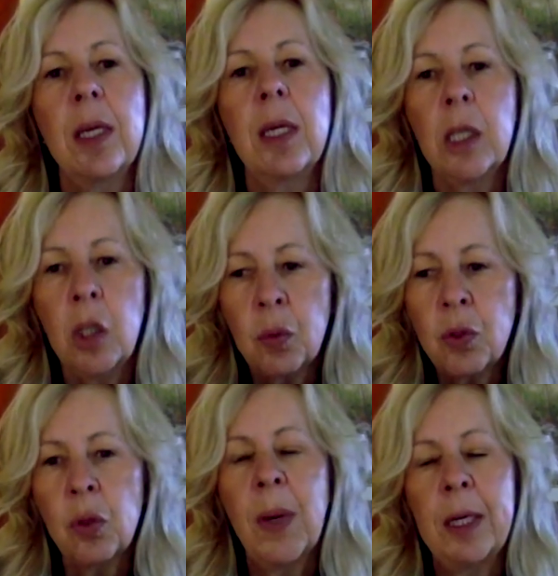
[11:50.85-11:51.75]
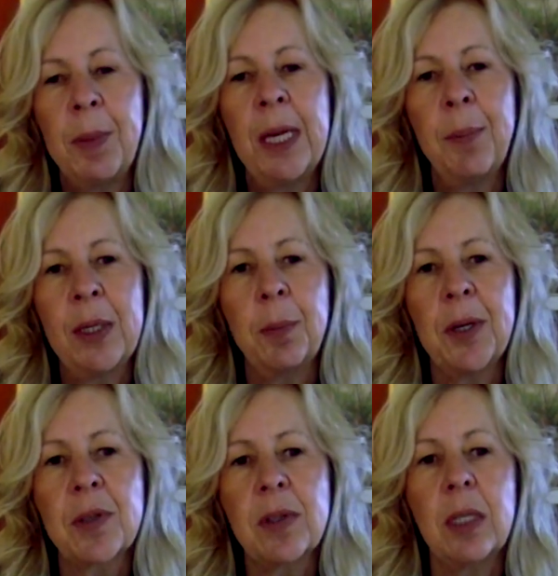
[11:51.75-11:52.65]
You do want to be a better
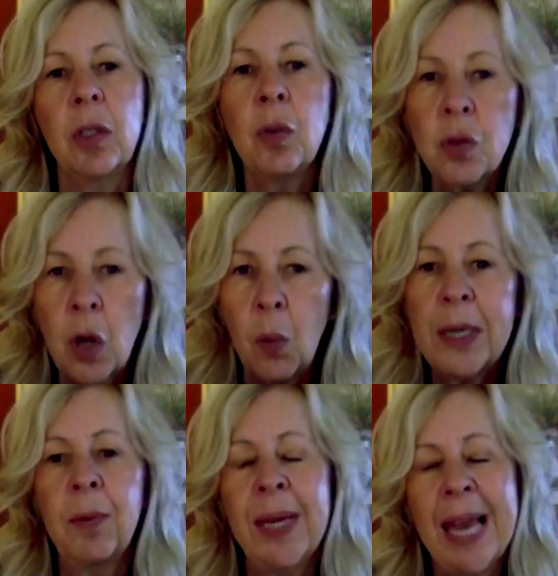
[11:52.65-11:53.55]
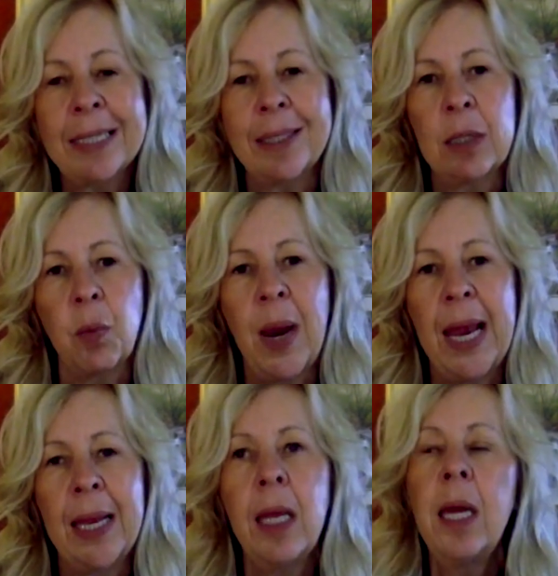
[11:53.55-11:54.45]
person. You don't want to react that
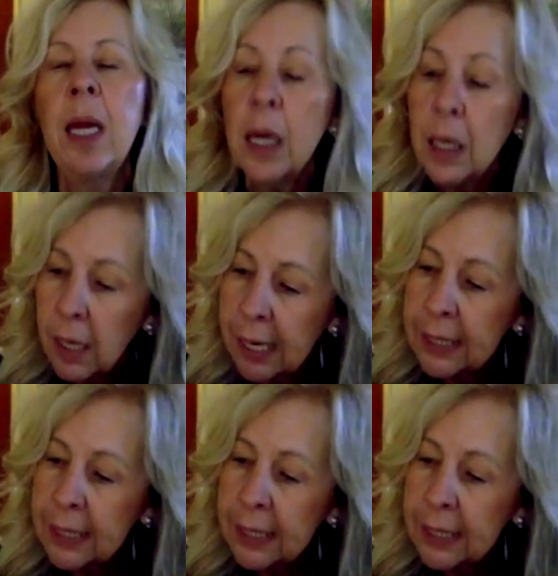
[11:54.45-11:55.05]
way. And I